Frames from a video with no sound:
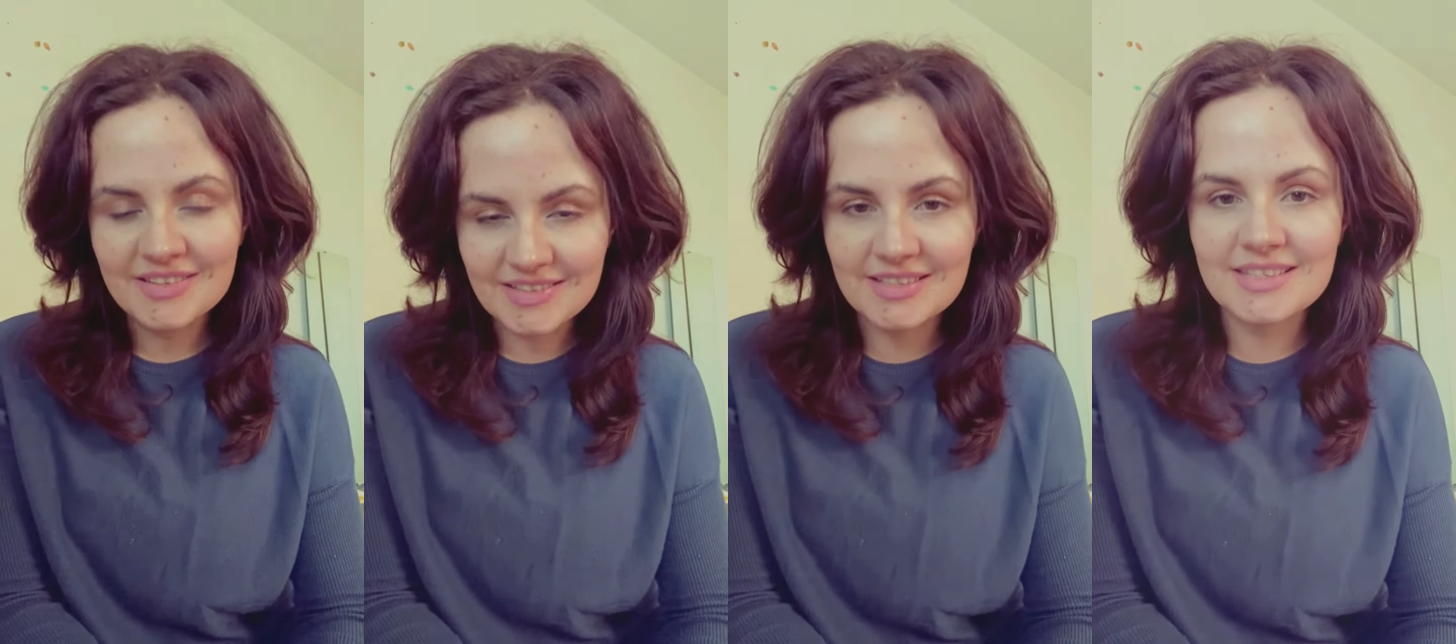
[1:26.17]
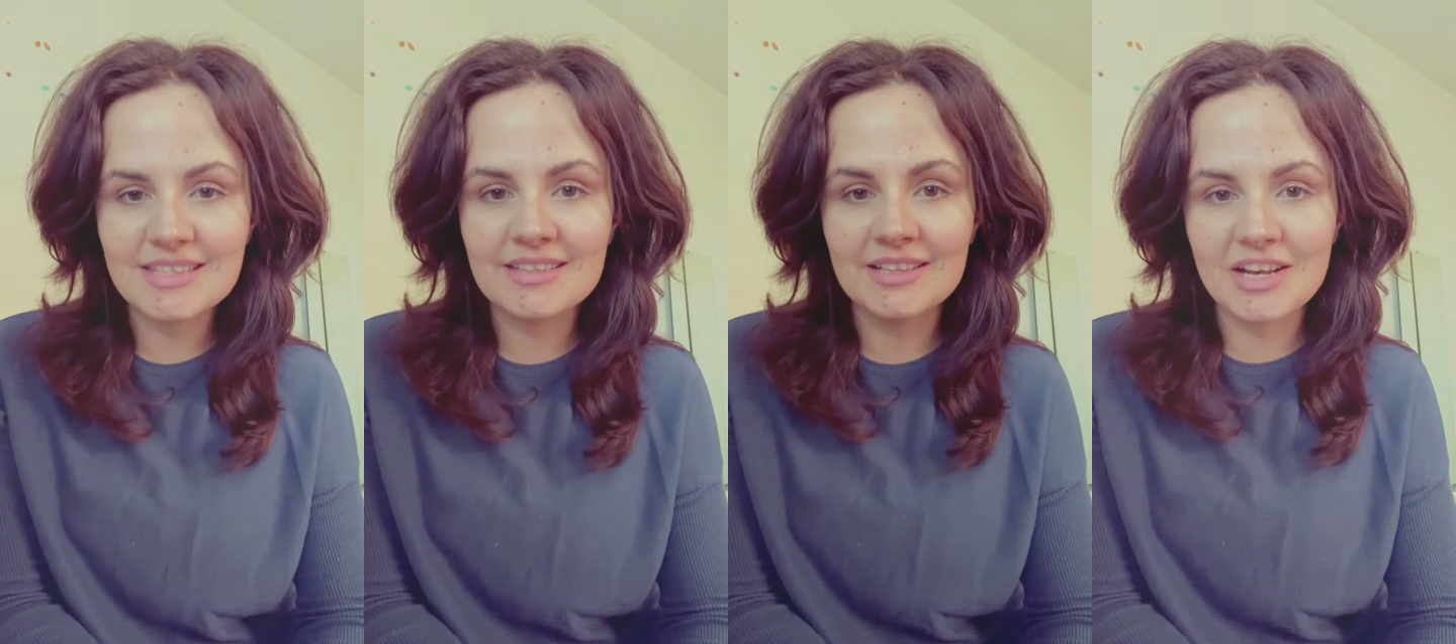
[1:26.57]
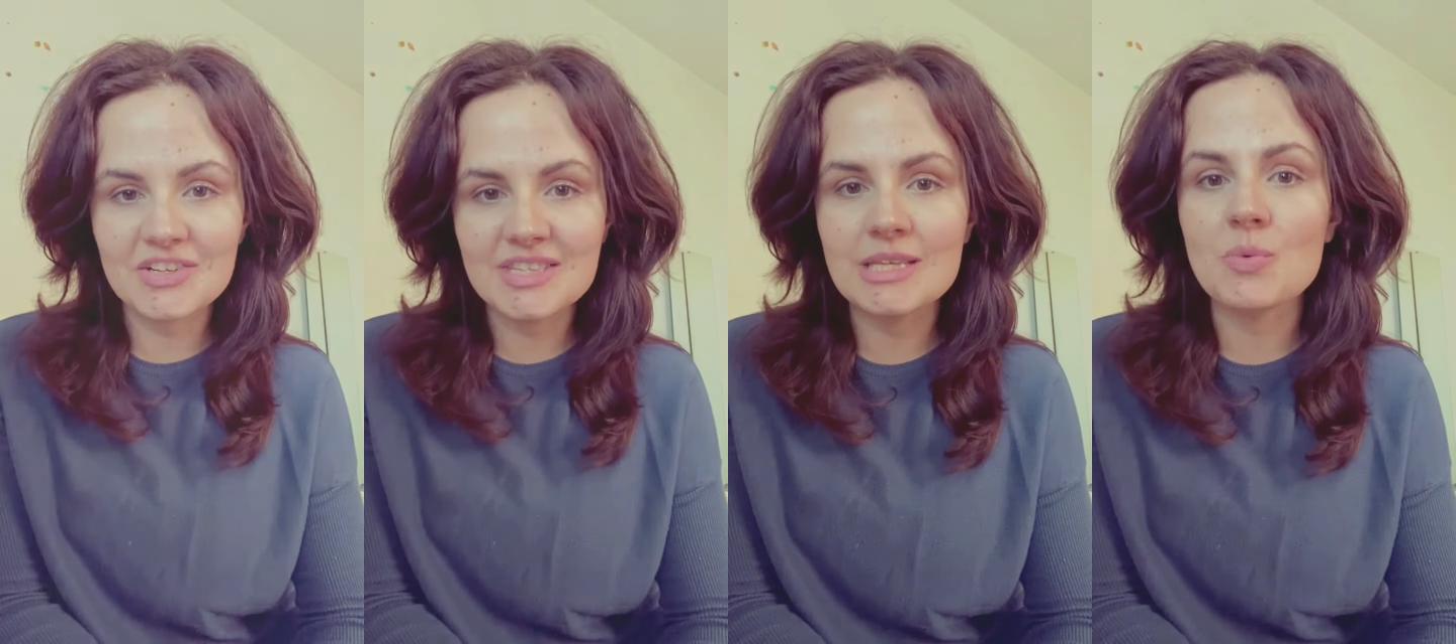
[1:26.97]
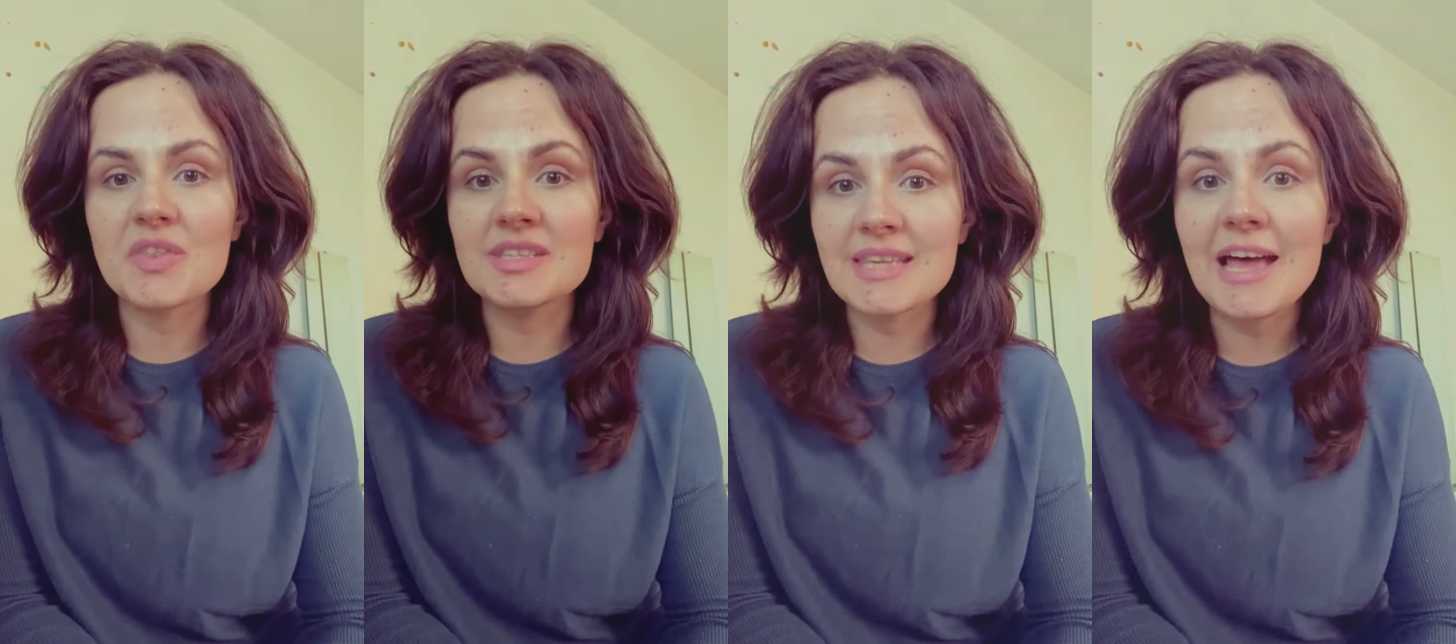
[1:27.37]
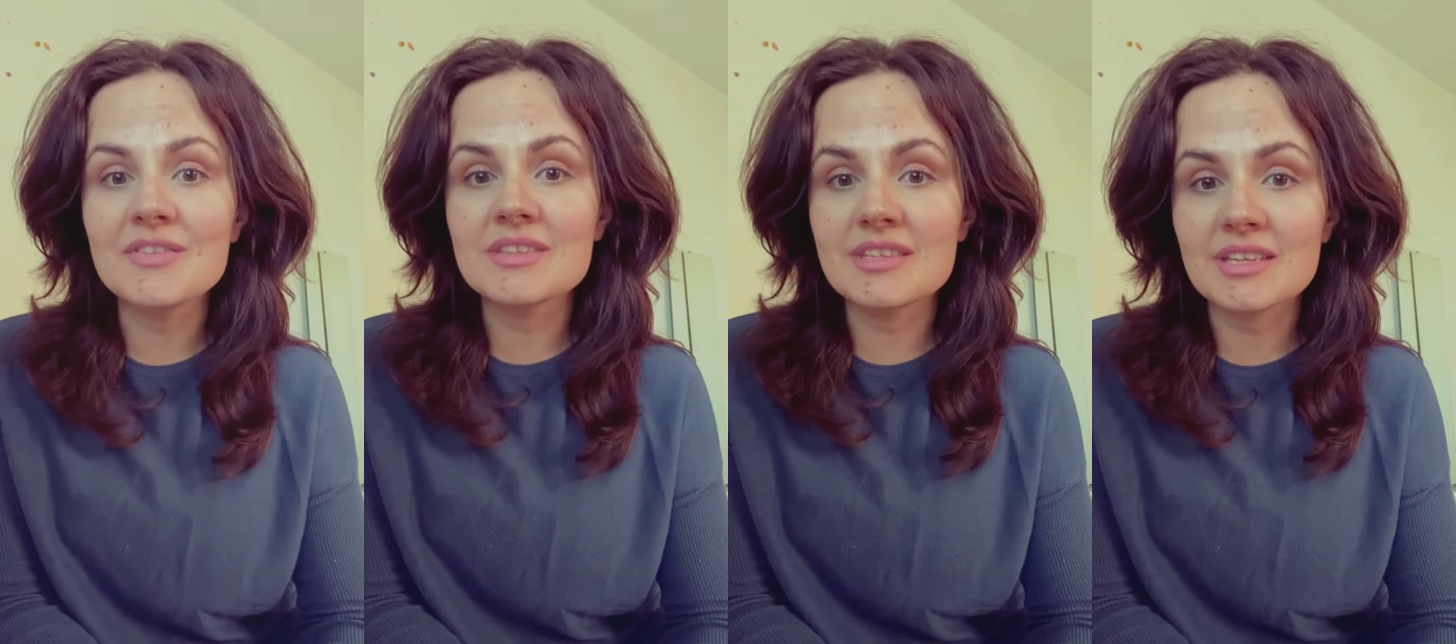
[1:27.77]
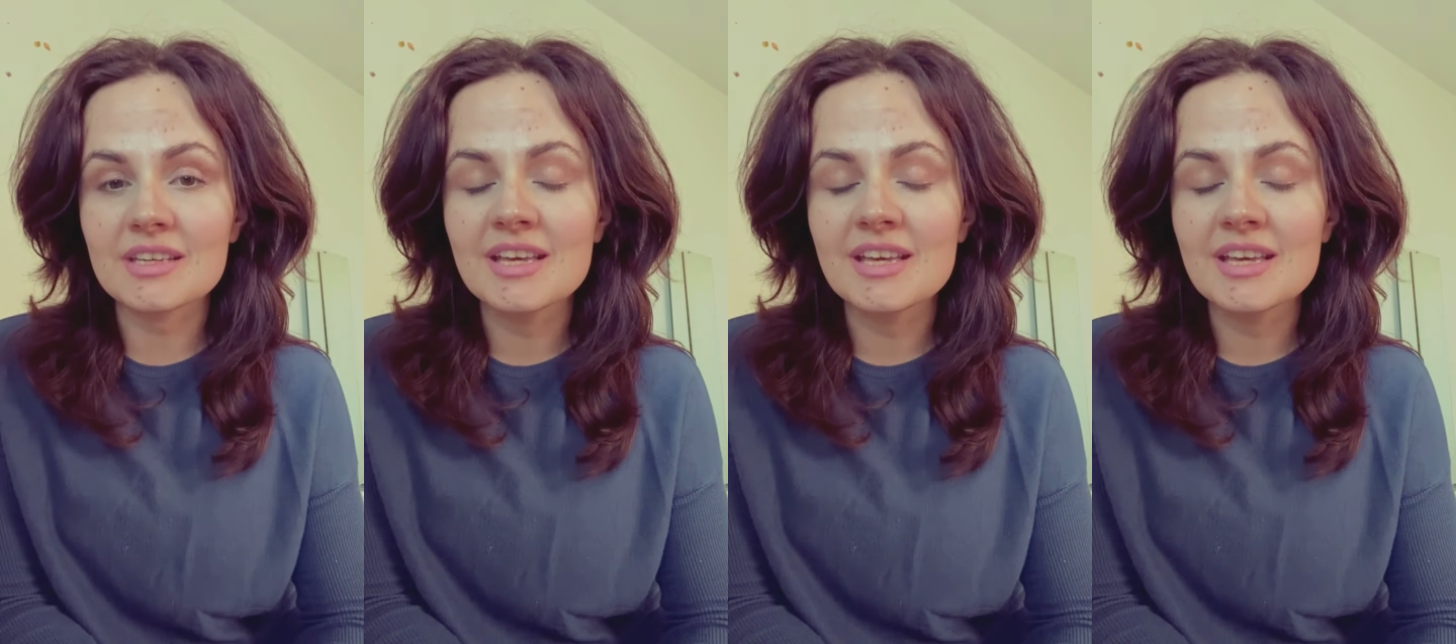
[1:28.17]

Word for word: the, t, the letter T with the sound t.